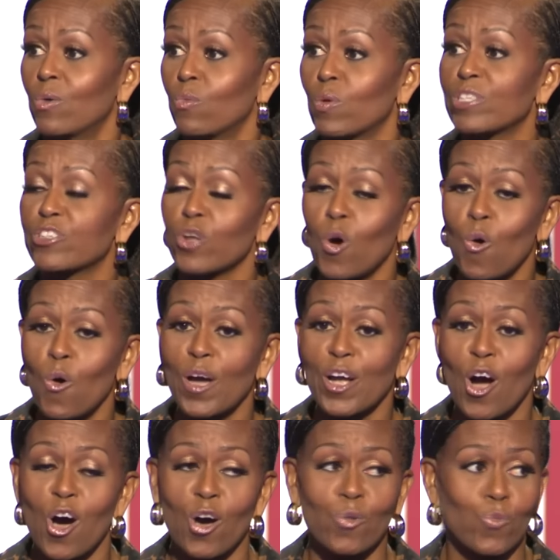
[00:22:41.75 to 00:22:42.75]
what's going
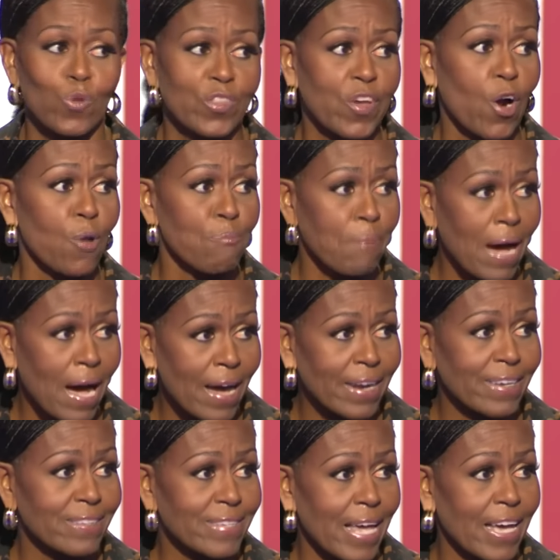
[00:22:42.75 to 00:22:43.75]
on with our
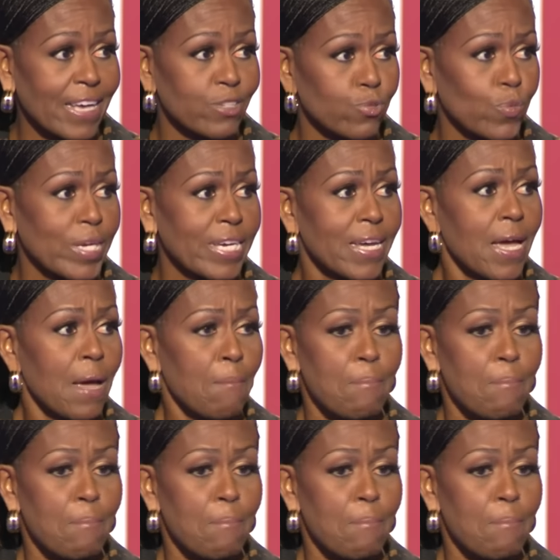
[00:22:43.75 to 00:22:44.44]
bodies as we